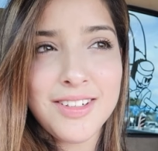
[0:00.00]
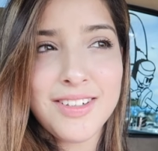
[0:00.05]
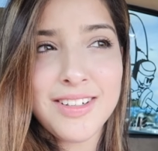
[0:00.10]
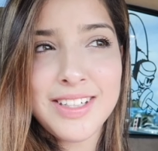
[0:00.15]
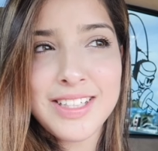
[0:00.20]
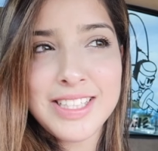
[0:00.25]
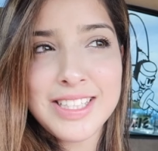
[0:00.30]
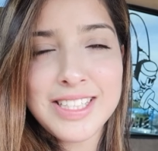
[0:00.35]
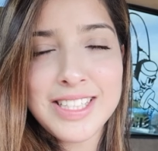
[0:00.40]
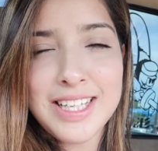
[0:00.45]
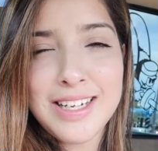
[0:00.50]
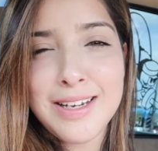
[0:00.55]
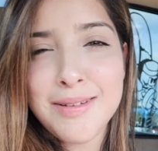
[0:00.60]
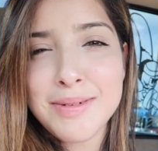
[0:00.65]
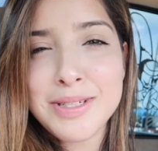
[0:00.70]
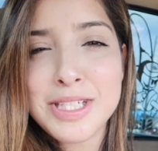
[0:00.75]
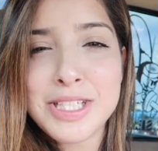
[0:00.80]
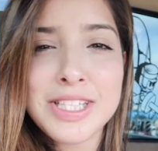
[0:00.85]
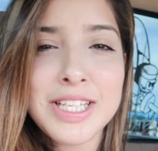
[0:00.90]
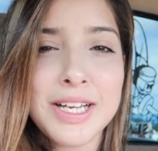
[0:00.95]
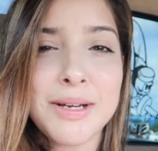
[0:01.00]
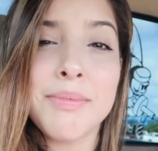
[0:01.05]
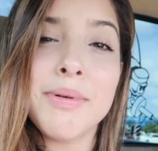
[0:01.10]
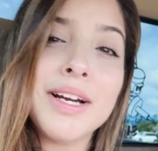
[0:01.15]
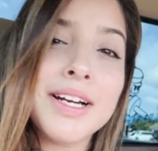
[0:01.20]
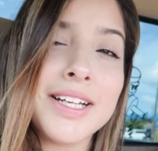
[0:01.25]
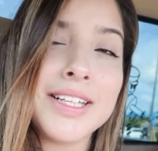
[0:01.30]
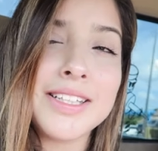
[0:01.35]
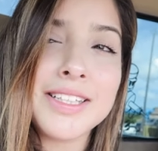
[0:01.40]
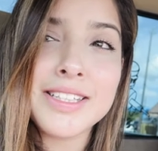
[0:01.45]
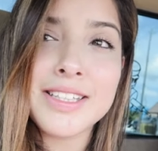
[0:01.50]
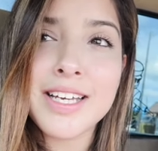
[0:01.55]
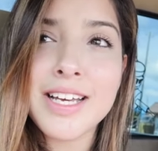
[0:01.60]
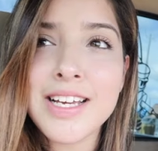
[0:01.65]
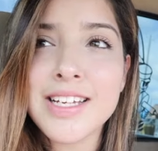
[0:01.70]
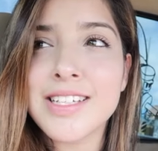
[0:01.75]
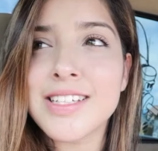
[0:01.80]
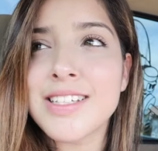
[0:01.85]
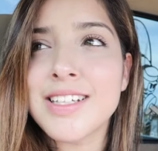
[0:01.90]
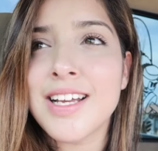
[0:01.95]
I just said, let me just take a pregnancy
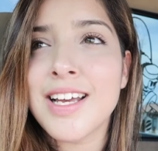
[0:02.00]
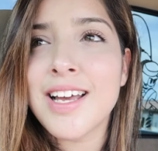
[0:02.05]
test.